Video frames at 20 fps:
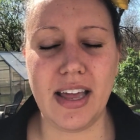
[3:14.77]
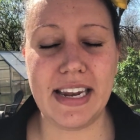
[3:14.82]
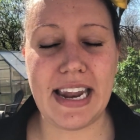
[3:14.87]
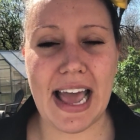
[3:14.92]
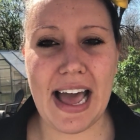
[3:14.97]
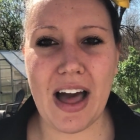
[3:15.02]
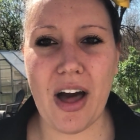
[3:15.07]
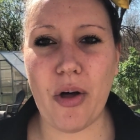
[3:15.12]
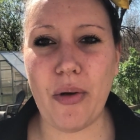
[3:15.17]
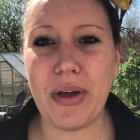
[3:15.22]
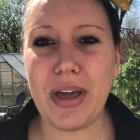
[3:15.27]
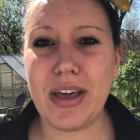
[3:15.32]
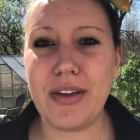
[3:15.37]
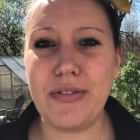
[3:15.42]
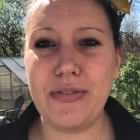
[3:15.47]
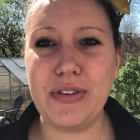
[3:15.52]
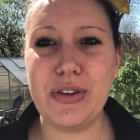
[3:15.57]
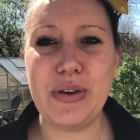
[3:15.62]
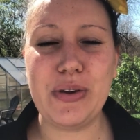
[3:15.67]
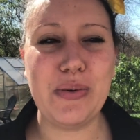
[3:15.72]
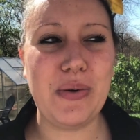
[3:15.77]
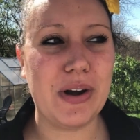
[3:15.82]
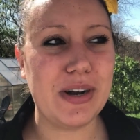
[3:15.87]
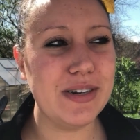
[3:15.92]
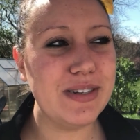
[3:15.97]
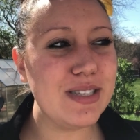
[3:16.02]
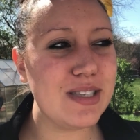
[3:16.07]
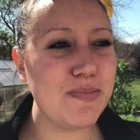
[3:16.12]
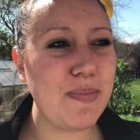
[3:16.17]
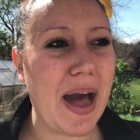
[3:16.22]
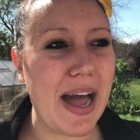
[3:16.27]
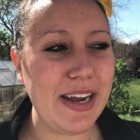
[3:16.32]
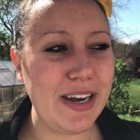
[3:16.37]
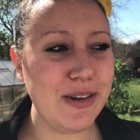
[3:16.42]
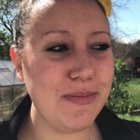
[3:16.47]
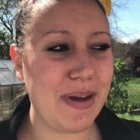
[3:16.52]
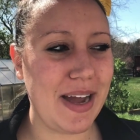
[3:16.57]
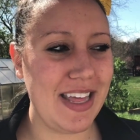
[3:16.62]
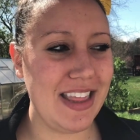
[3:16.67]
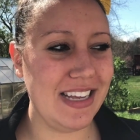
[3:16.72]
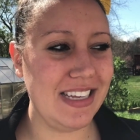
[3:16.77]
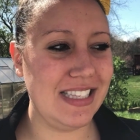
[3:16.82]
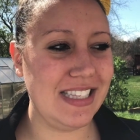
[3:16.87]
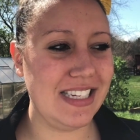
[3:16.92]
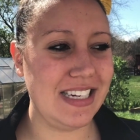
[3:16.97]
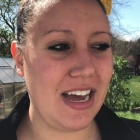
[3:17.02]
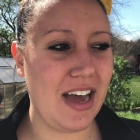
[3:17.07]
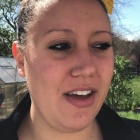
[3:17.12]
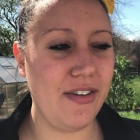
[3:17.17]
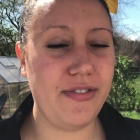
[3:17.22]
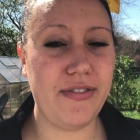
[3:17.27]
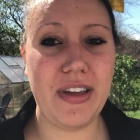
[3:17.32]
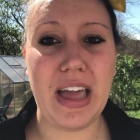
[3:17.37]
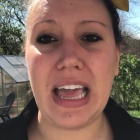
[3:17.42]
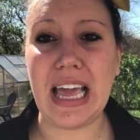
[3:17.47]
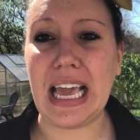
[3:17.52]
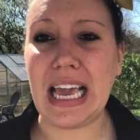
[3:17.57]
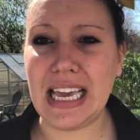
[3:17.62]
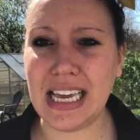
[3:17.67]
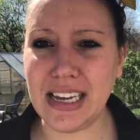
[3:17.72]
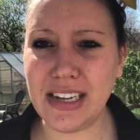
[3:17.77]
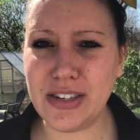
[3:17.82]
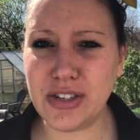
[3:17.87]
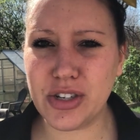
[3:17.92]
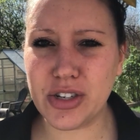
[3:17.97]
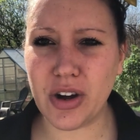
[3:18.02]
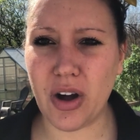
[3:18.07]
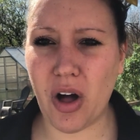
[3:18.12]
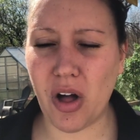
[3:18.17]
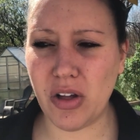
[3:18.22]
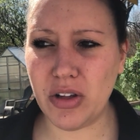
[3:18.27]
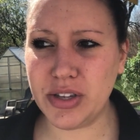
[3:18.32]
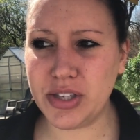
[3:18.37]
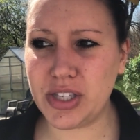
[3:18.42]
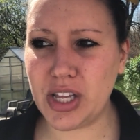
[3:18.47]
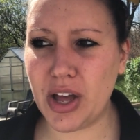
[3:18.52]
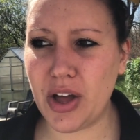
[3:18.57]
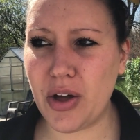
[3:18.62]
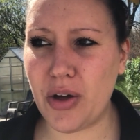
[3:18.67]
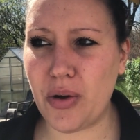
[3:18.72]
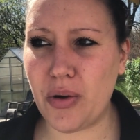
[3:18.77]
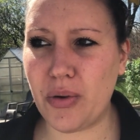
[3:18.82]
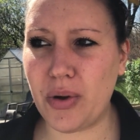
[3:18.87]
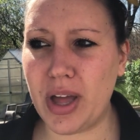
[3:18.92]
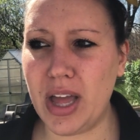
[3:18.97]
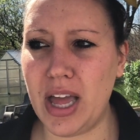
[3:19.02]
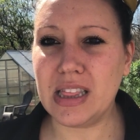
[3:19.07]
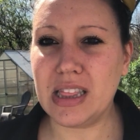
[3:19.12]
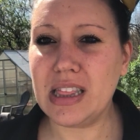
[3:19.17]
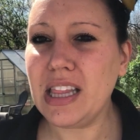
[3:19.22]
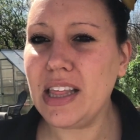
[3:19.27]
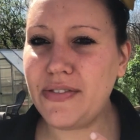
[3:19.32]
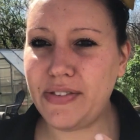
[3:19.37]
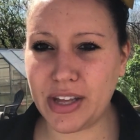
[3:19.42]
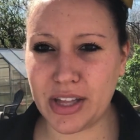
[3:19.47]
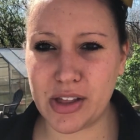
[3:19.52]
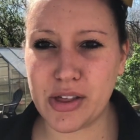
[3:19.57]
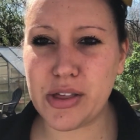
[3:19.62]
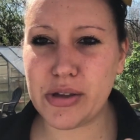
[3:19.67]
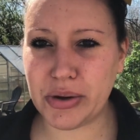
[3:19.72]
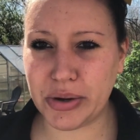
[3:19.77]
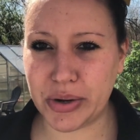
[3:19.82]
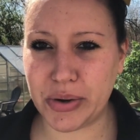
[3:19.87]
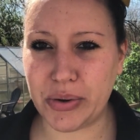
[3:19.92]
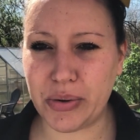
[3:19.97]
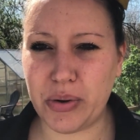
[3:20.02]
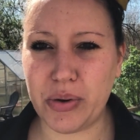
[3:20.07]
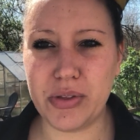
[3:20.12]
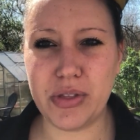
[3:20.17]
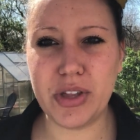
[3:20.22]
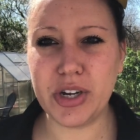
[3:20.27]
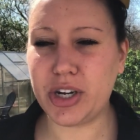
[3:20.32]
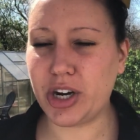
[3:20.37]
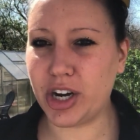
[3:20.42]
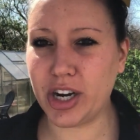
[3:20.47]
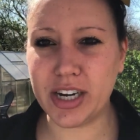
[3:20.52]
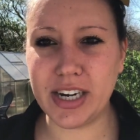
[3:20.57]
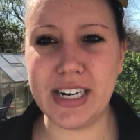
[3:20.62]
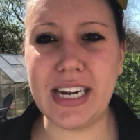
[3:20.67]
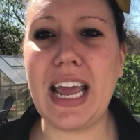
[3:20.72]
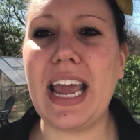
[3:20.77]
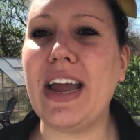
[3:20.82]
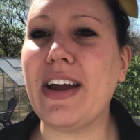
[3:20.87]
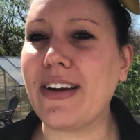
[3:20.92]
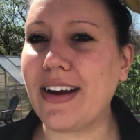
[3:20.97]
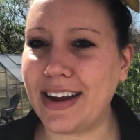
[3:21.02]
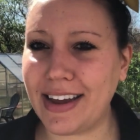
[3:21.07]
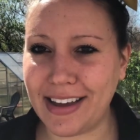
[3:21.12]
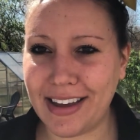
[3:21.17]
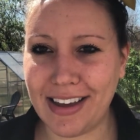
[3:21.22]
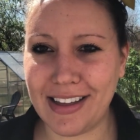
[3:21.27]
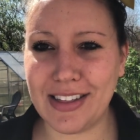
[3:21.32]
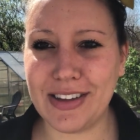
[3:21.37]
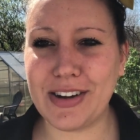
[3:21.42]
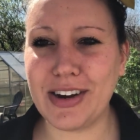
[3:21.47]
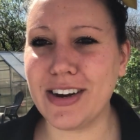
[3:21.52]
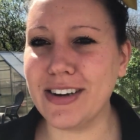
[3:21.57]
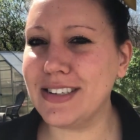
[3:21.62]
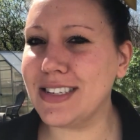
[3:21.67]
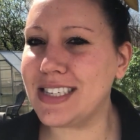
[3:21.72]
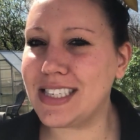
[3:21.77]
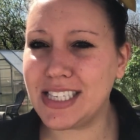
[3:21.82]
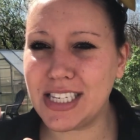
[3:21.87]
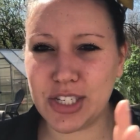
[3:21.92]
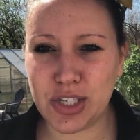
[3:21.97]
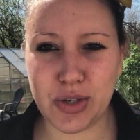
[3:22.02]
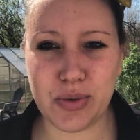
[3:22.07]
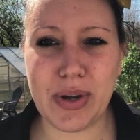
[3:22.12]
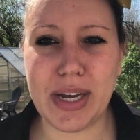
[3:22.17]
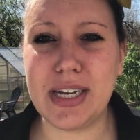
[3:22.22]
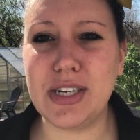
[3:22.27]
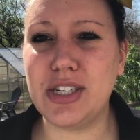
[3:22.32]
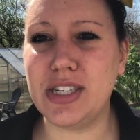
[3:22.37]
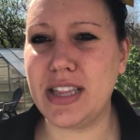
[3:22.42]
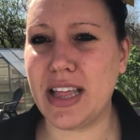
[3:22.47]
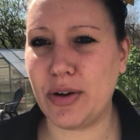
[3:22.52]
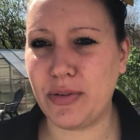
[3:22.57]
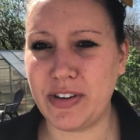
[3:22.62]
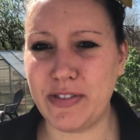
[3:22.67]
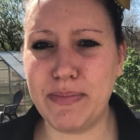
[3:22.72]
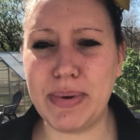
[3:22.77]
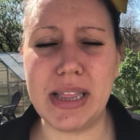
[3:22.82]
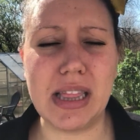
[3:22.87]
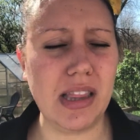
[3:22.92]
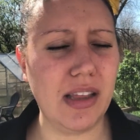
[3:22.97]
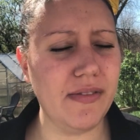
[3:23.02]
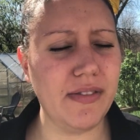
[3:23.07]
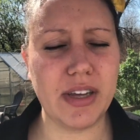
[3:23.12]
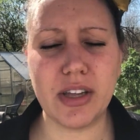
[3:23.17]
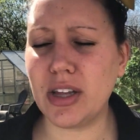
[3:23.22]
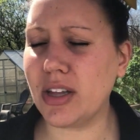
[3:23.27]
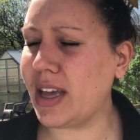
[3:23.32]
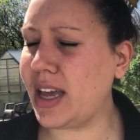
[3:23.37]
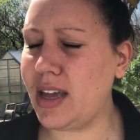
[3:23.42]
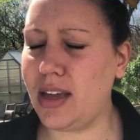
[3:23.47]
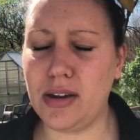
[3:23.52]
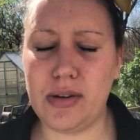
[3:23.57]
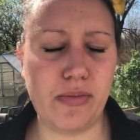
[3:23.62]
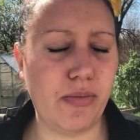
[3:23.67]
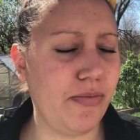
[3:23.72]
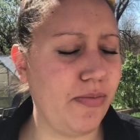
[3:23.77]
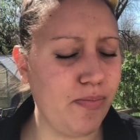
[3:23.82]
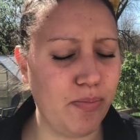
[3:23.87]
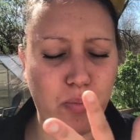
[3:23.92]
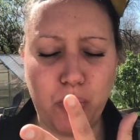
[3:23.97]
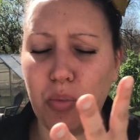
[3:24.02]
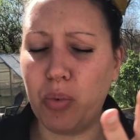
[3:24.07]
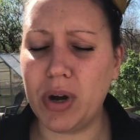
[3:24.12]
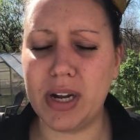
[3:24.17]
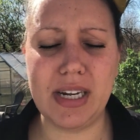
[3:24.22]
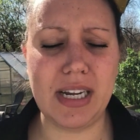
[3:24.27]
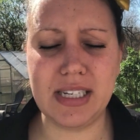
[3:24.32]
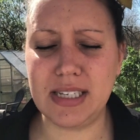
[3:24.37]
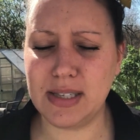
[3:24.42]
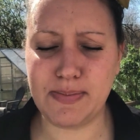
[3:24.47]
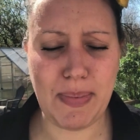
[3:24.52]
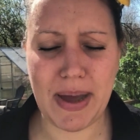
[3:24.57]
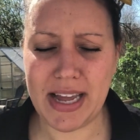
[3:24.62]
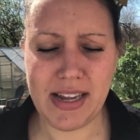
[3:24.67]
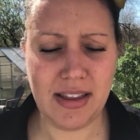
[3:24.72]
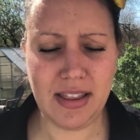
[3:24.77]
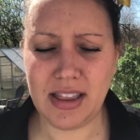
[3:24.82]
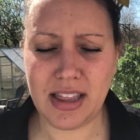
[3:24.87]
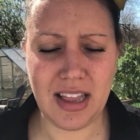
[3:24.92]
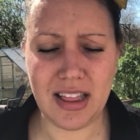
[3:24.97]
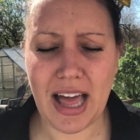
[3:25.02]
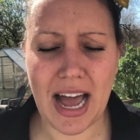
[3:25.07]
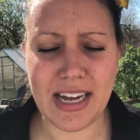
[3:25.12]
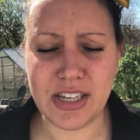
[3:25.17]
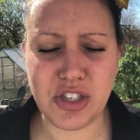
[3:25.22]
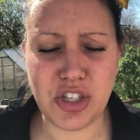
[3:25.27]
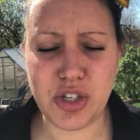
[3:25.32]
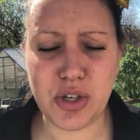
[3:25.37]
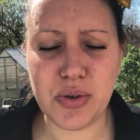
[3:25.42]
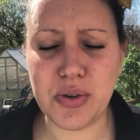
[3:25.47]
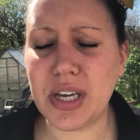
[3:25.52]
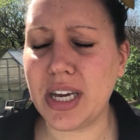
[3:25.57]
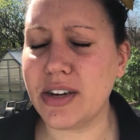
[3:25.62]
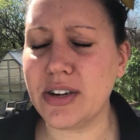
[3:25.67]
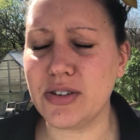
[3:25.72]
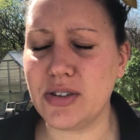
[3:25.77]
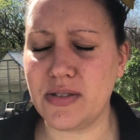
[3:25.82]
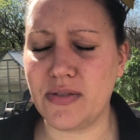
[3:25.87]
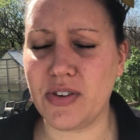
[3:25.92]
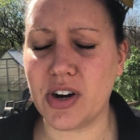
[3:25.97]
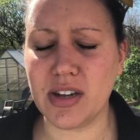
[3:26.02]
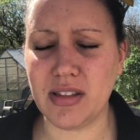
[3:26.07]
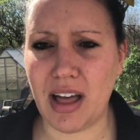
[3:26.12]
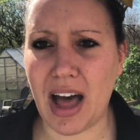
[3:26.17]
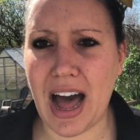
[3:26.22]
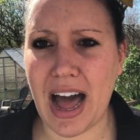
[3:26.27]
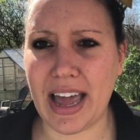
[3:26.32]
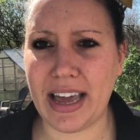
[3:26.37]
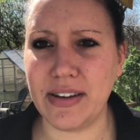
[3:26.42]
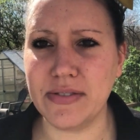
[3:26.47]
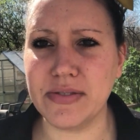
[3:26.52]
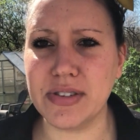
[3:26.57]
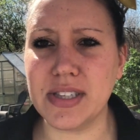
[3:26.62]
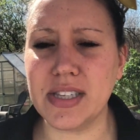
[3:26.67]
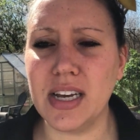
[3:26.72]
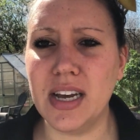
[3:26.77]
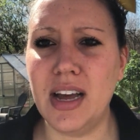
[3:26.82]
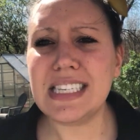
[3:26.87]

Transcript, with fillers: Now, if you are inspired by this stuff and you're also living through the current area, the current situation that we've been living in, what has been the last two years of our lives.